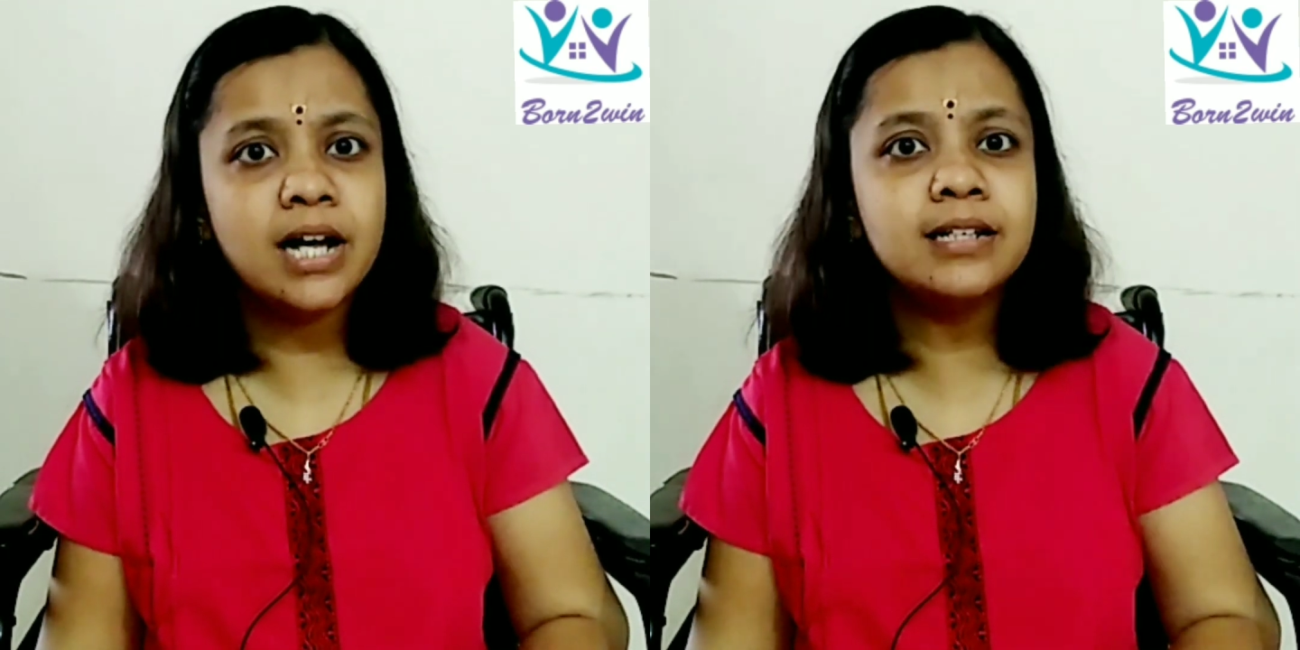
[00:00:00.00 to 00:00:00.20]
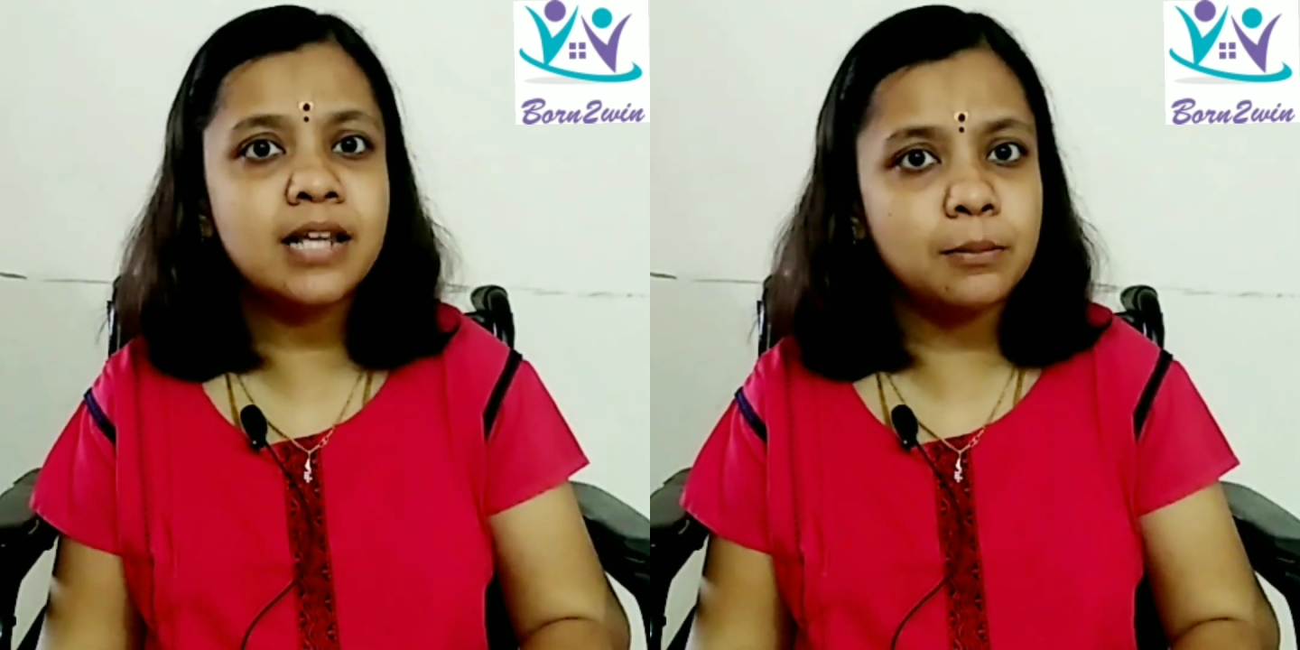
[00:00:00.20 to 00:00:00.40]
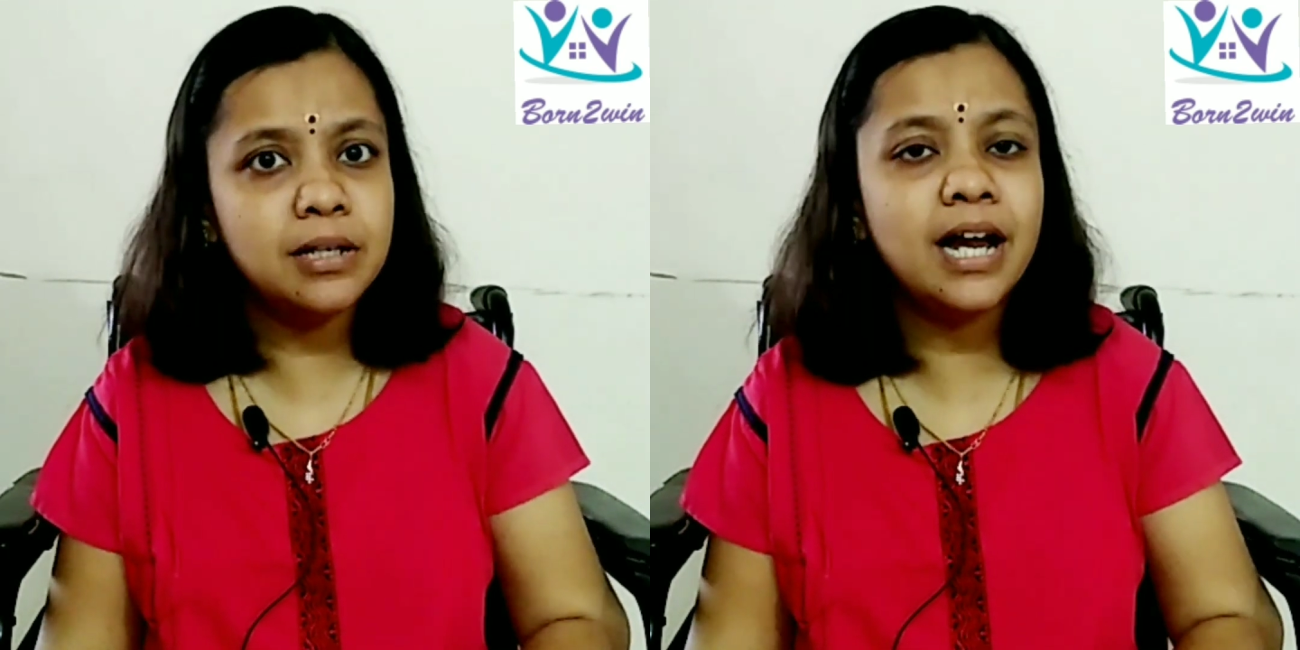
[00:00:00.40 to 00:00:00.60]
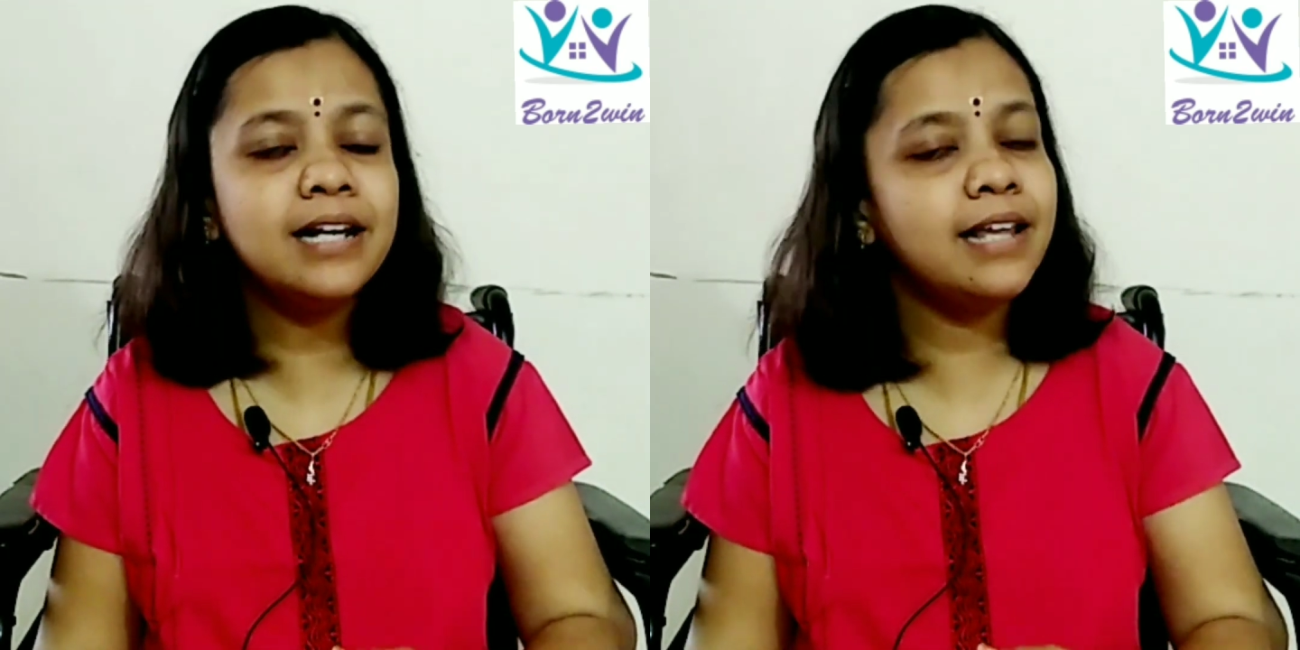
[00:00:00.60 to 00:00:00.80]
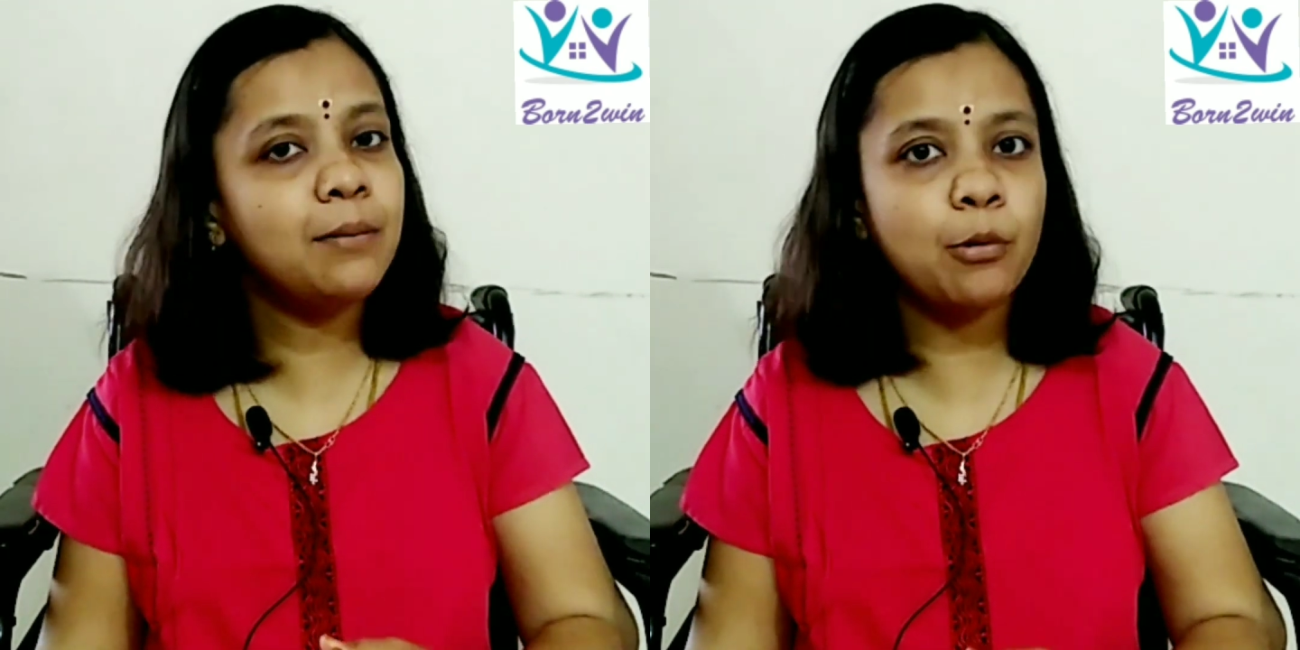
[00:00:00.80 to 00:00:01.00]
and Tamil at
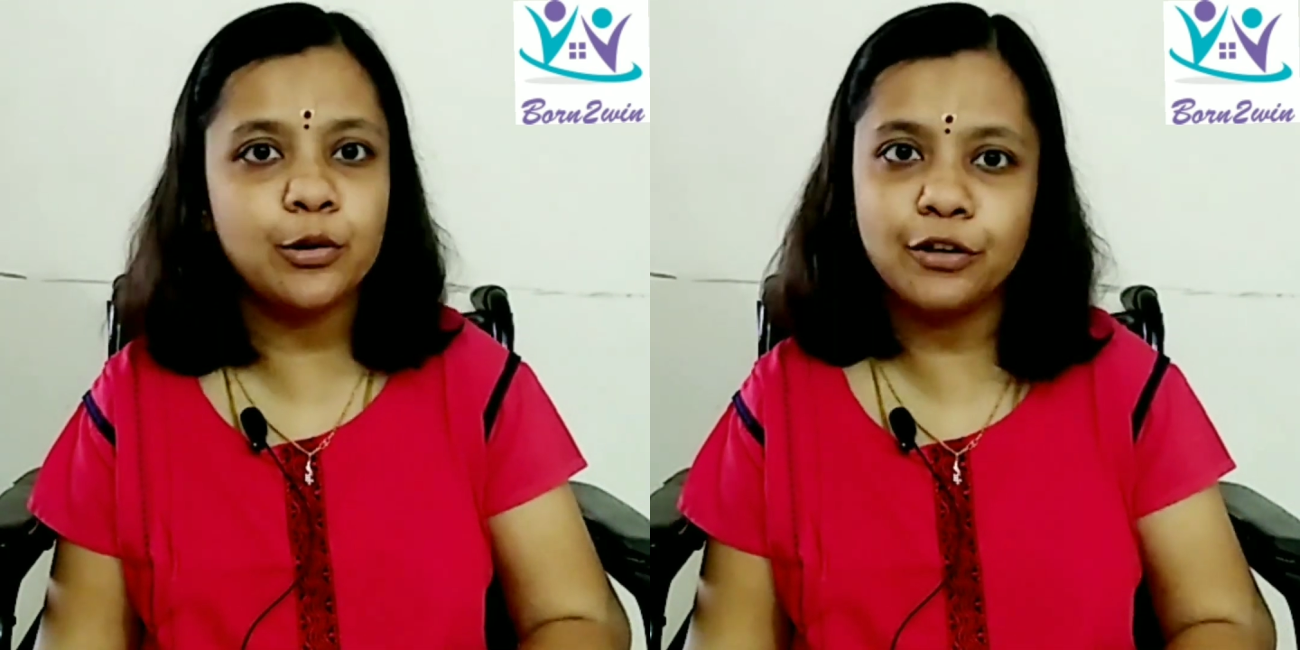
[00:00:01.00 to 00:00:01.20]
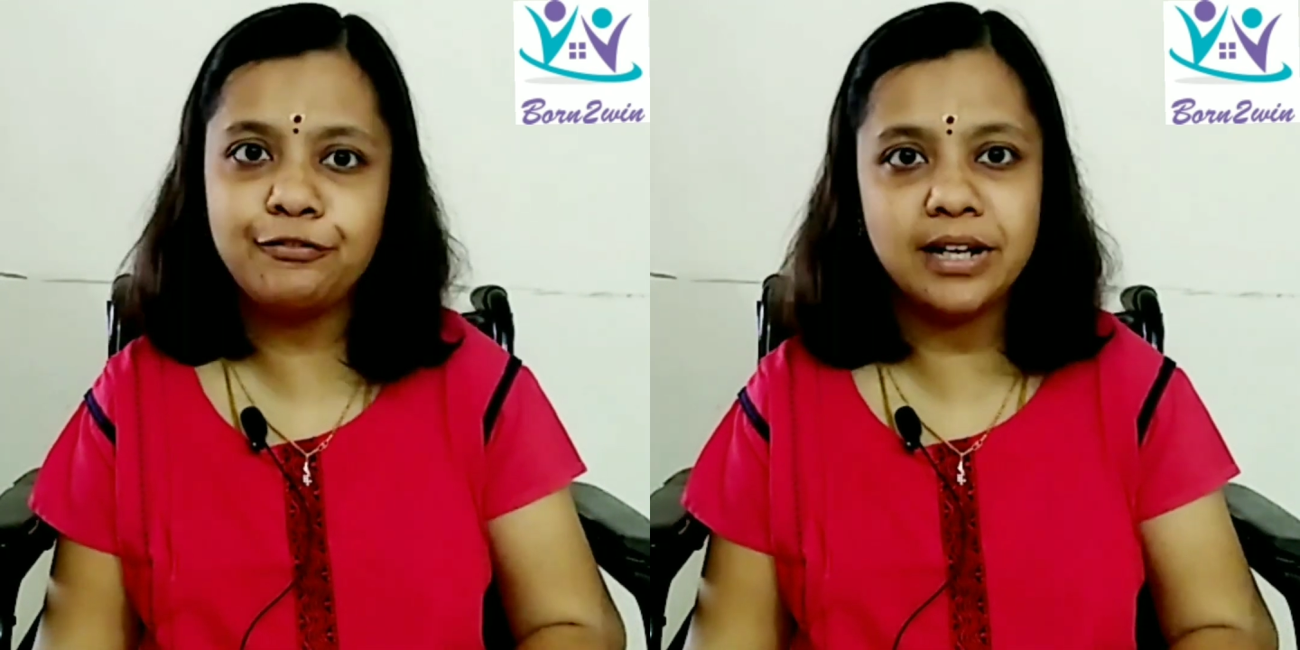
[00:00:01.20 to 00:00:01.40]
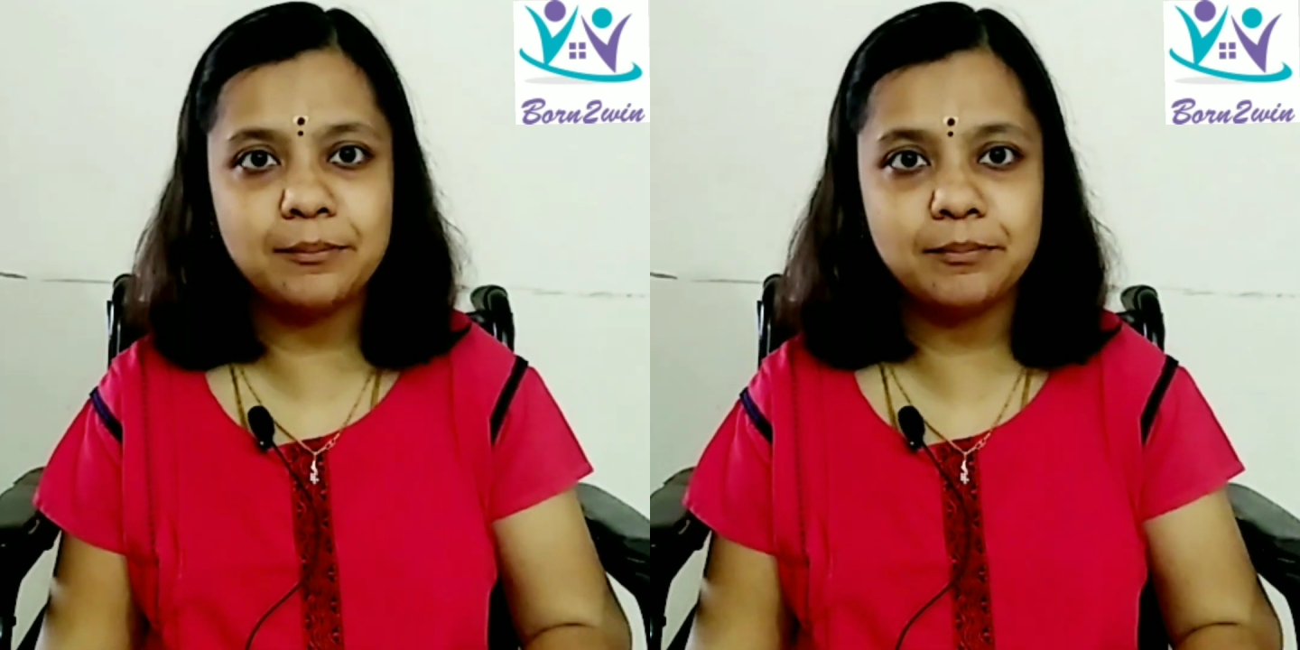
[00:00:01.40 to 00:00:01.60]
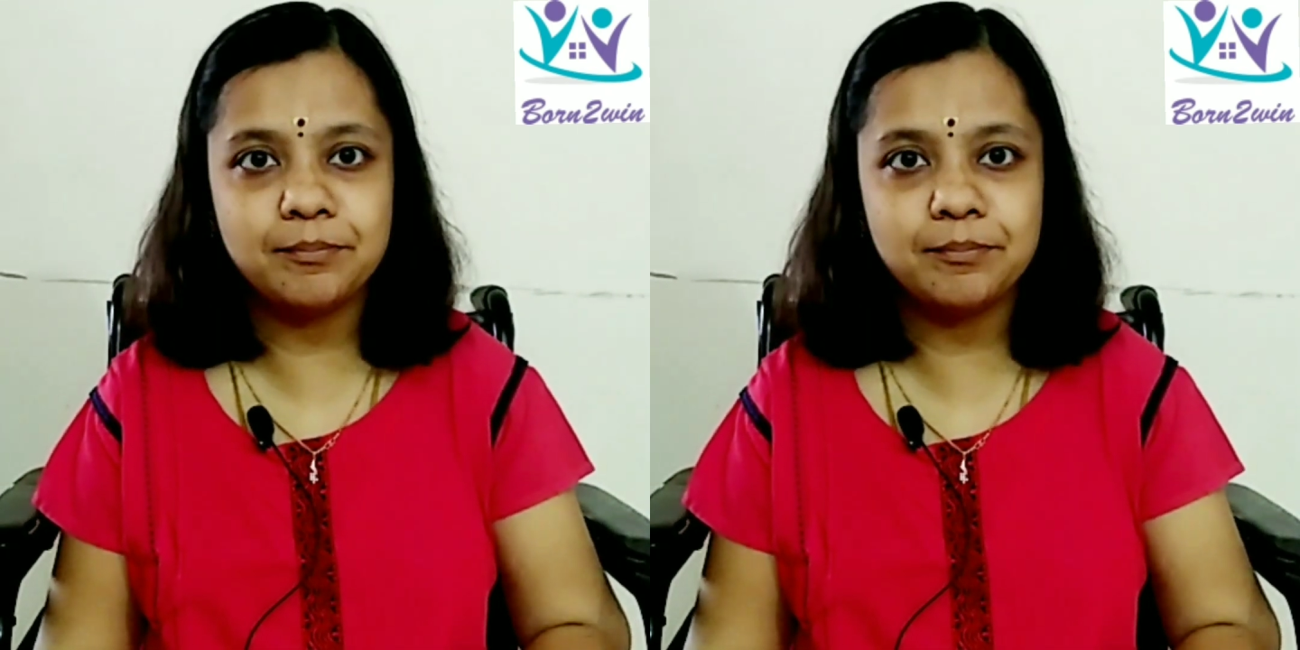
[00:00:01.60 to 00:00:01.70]
that point of time.